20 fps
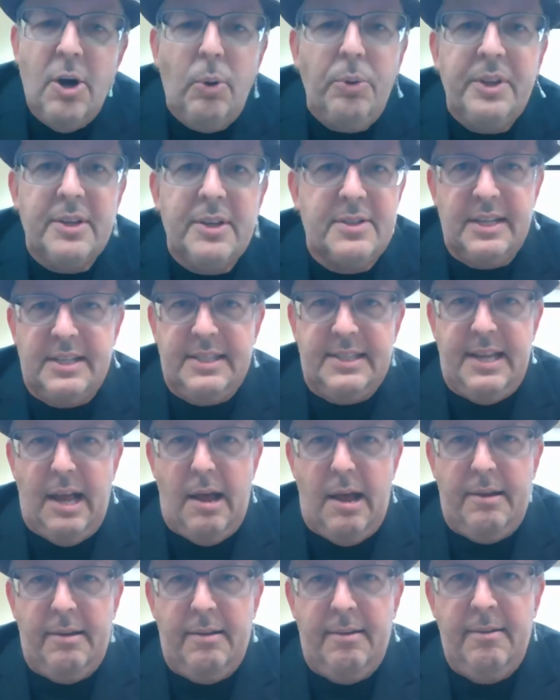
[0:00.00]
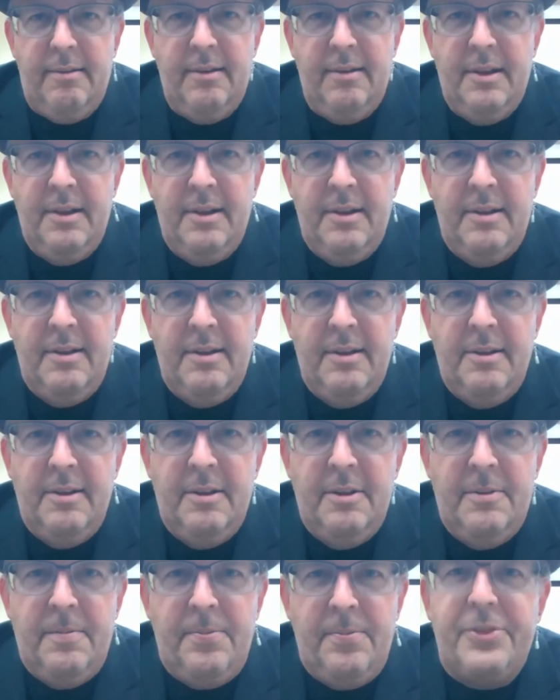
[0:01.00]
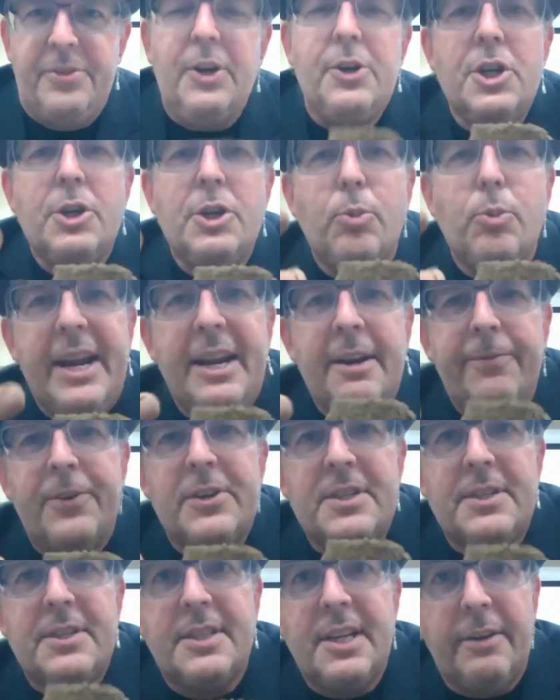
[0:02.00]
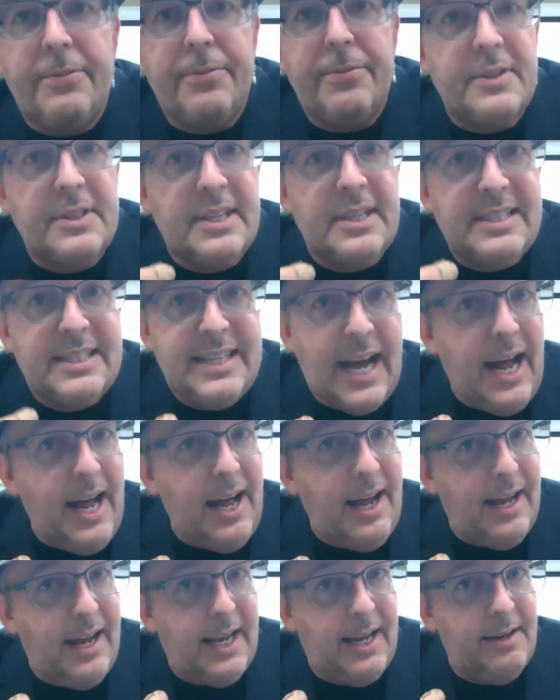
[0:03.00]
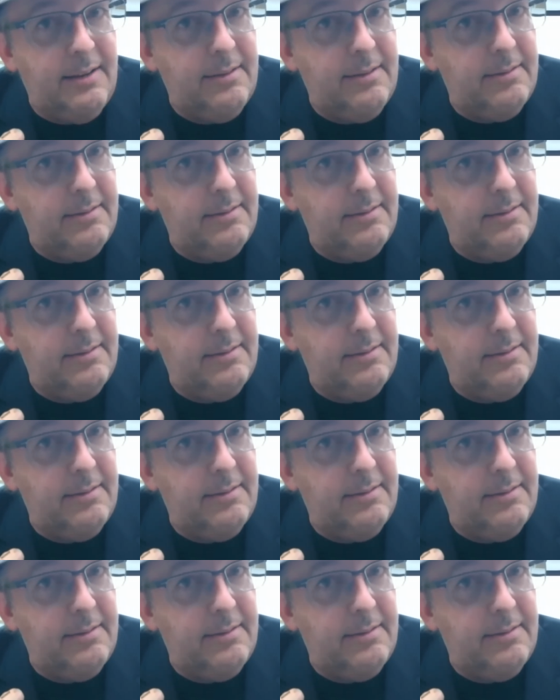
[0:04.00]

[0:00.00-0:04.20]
know there's a sun they're just waiting for stuff to die